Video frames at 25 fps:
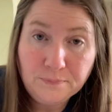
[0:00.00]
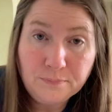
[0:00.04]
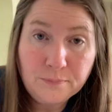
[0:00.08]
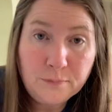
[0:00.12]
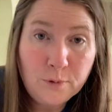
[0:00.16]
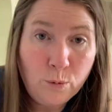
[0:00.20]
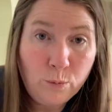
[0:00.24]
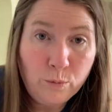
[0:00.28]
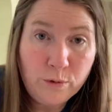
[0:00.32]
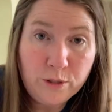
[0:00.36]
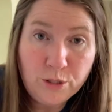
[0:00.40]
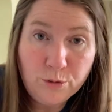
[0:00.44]

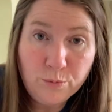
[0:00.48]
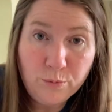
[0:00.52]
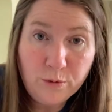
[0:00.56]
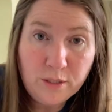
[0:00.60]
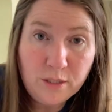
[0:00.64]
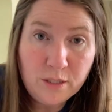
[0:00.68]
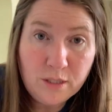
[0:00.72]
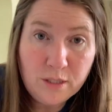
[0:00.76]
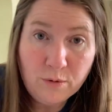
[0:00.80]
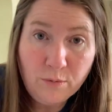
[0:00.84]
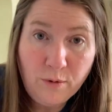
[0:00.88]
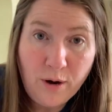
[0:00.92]
which
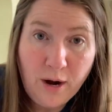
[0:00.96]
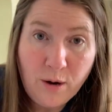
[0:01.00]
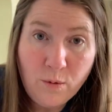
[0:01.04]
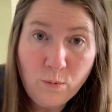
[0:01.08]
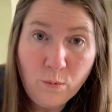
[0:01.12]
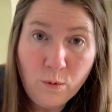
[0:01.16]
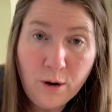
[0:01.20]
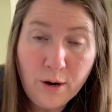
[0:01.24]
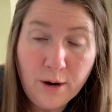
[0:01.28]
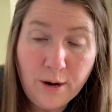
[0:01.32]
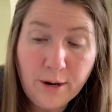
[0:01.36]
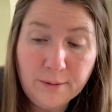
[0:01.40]
one's the right
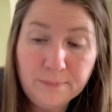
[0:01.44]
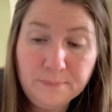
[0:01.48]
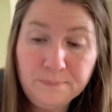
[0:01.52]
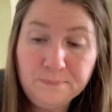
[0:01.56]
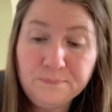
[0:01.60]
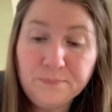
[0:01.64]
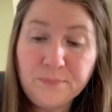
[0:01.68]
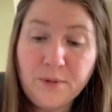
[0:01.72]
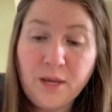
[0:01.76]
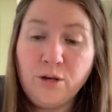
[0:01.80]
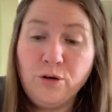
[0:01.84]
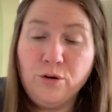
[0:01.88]
one,
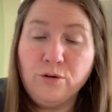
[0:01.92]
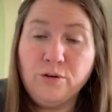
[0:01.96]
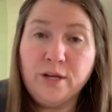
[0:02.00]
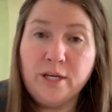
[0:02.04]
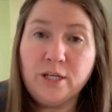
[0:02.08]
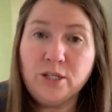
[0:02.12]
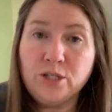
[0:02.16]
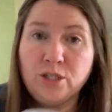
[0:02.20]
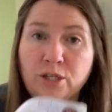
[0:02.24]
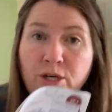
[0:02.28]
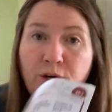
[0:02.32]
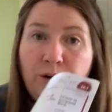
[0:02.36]
and your
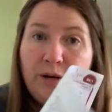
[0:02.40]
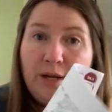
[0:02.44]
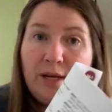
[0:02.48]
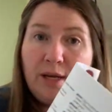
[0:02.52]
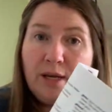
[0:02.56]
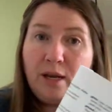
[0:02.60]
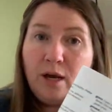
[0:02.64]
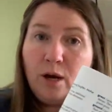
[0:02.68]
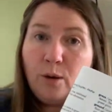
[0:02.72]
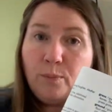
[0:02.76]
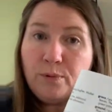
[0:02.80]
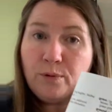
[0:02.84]
dictionary
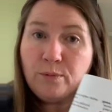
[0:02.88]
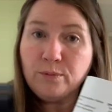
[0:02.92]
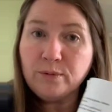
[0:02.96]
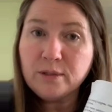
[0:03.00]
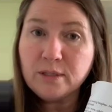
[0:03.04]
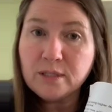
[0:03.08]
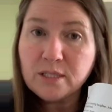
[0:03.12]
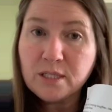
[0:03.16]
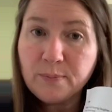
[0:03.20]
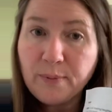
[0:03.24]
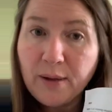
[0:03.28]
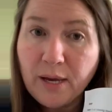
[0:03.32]
can help you with
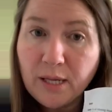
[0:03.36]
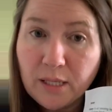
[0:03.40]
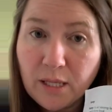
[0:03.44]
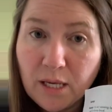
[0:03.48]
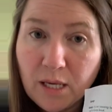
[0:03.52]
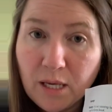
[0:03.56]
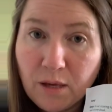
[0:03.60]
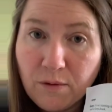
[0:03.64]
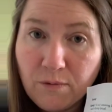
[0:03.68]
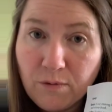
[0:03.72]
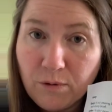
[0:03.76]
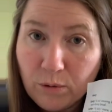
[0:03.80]
the
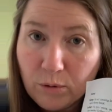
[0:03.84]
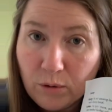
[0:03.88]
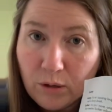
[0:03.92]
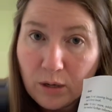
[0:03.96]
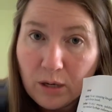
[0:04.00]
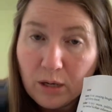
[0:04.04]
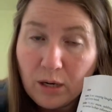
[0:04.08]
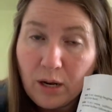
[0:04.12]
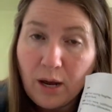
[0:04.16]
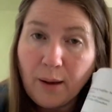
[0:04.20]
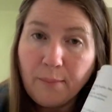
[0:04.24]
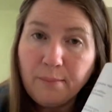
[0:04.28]
spelling. If you
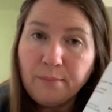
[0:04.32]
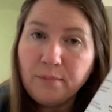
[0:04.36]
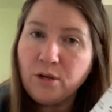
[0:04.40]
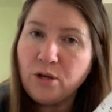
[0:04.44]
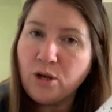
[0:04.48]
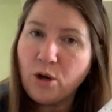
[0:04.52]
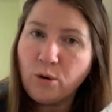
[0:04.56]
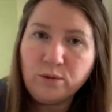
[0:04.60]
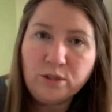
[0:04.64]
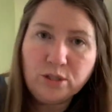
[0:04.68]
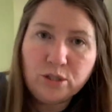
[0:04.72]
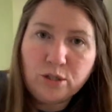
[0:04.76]
look it up, you
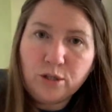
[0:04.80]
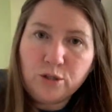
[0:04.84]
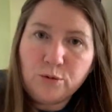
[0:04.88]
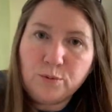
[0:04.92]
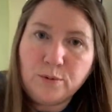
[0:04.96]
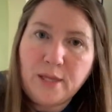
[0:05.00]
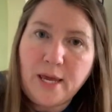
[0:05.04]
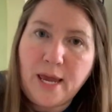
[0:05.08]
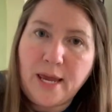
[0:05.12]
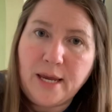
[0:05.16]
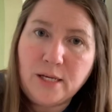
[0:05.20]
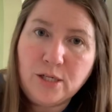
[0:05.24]
know it starts
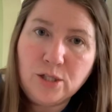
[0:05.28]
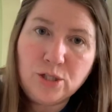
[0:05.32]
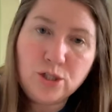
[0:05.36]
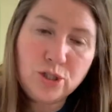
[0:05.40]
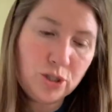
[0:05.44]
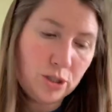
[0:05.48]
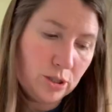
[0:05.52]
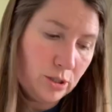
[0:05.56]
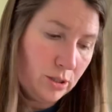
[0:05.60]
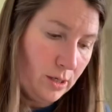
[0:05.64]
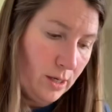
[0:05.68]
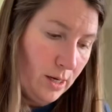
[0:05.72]
with
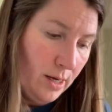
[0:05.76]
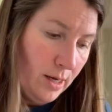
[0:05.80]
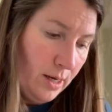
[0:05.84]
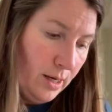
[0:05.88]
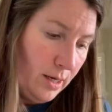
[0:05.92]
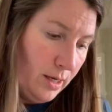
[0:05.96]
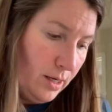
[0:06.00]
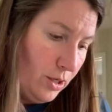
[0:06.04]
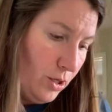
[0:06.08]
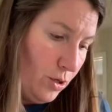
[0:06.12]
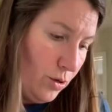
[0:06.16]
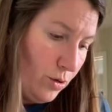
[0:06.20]
H.
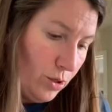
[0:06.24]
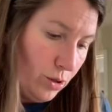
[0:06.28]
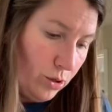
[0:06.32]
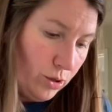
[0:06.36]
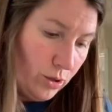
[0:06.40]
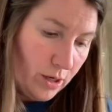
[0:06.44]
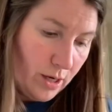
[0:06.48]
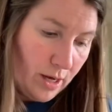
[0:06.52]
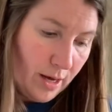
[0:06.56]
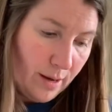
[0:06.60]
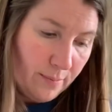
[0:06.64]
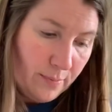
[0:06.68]
You could
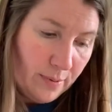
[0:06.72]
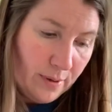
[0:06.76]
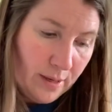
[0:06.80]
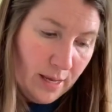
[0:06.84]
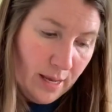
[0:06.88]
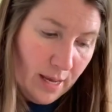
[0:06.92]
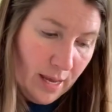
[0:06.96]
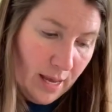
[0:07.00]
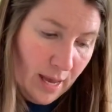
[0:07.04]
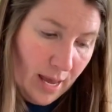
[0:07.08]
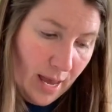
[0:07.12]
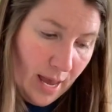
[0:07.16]
look up
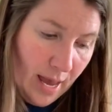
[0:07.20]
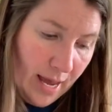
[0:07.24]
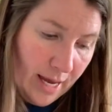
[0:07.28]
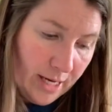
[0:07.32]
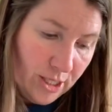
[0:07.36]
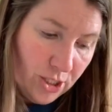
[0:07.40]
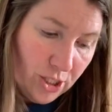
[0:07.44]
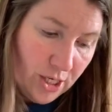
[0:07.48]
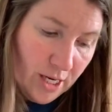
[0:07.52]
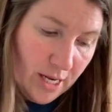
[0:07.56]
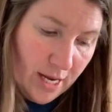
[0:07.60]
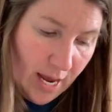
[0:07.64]

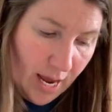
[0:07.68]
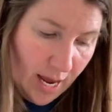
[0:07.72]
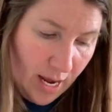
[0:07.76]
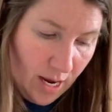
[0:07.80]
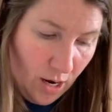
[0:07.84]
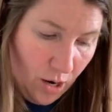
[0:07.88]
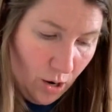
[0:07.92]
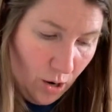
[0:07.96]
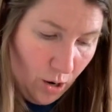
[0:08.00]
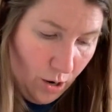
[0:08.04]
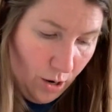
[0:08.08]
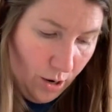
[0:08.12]

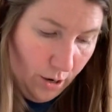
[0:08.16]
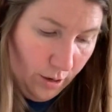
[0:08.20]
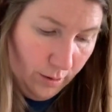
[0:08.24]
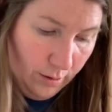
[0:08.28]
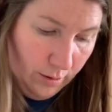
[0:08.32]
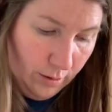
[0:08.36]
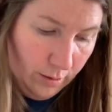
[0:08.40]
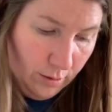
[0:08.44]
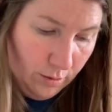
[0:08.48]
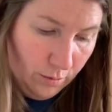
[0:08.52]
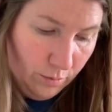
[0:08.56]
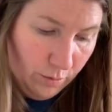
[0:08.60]

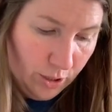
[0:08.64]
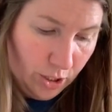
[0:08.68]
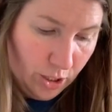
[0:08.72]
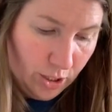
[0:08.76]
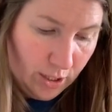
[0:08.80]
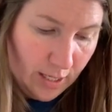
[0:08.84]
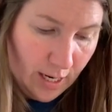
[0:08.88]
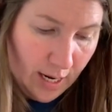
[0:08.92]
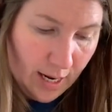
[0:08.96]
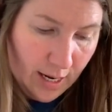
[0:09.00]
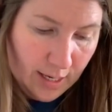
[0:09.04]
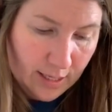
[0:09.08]
H-E-A-R, which
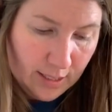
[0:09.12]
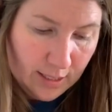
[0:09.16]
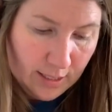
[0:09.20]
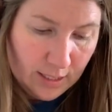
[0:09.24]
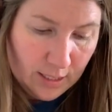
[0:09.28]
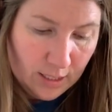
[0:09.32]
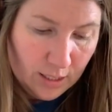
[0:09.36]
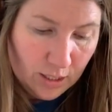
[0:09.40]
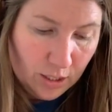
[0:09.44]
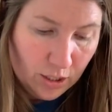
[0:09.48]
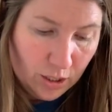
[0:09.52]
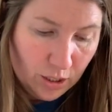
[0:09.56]

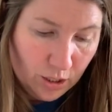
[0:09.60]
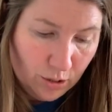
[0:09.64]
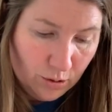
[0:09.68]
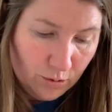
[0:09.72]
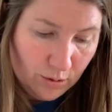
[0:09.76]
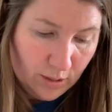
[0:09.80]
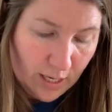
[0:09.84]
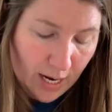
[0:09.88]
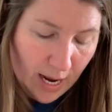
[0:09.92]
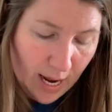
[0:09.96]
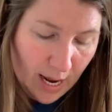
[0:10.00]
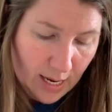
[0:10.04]
says to
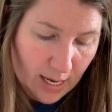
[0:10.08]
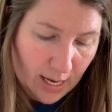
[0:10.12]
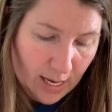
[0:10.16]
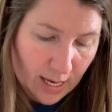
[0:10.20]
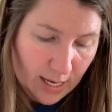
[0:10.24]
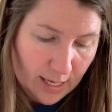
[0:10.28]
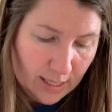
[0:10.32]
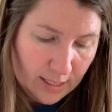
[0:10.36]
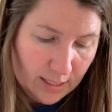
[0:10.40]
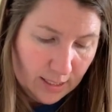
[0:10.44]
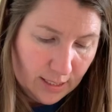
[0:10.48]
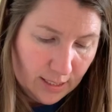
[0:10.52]
take
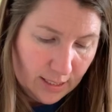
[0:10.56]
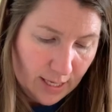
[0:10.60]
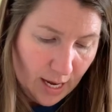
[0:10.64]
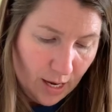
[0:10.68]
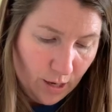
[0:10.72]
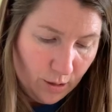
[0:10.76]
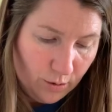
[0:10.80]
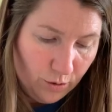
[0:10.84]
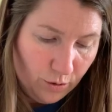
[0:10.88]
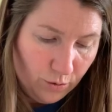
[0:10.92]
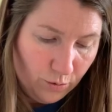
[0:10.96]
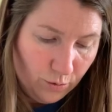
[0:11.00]
in
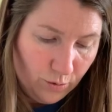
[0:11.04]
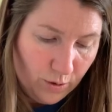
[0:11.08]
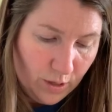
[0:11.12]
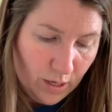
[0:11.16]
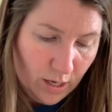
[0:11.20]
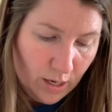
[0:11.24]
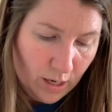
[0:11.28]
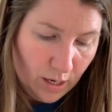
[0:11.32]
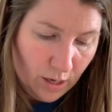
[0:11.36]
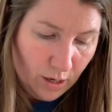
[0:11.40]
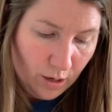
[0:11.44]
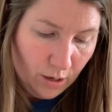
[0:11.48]
sound through
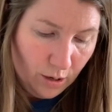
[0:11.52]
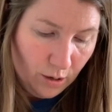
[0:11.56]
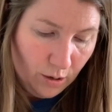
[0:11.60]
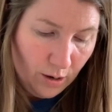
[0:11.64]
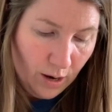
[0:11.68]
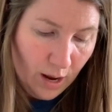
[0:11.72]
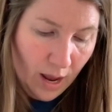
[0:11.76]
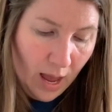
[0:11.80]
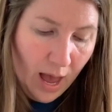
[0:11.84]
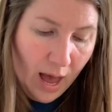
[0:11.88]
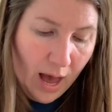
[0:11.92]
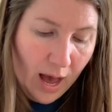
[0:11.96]
the
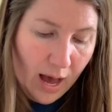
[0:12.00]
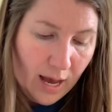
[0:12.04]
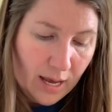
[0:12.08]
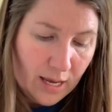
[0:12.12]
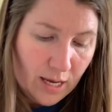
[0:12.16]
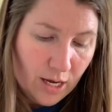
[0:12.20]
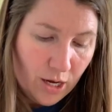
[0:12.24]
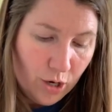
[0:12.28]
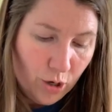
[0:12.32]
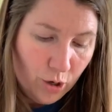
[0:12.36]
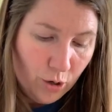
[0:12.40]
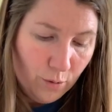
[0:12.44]
ear. I
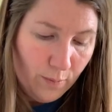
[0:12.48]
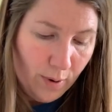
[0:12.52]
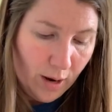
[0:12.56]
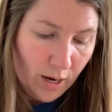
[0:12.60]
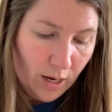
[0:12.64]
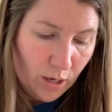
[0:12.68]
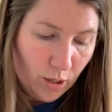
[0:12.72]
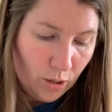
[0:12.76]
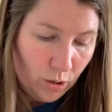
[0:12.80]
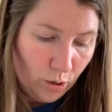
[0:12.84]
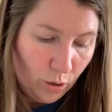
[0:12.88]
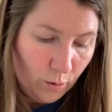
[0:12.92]
hear
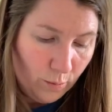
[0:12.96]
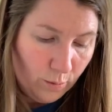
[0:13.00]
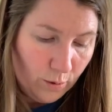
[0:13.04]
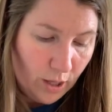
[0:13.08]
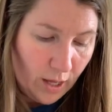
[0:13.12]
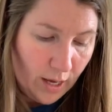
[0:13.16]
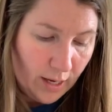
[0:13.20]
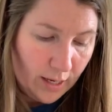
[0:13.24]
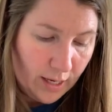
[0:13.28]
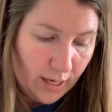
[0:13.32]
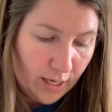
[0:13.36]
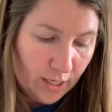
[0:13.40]
my alarm
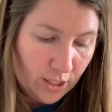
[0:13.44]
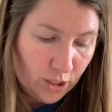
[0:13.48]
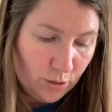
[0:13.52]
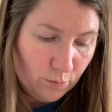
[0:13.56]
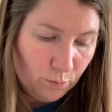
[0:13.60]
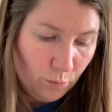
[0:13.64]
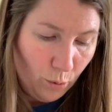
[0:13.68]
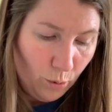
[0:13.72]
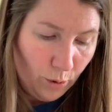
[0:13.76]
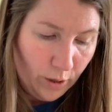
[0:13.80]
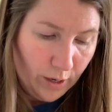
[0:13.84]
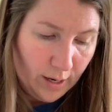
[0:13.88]
clock each
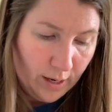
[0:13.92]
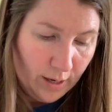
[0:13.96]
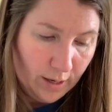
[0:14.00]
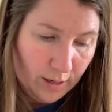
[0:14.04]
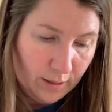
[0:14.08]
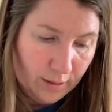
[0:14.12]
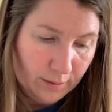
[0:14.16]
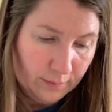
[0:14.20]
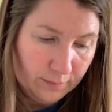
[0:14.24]
morning.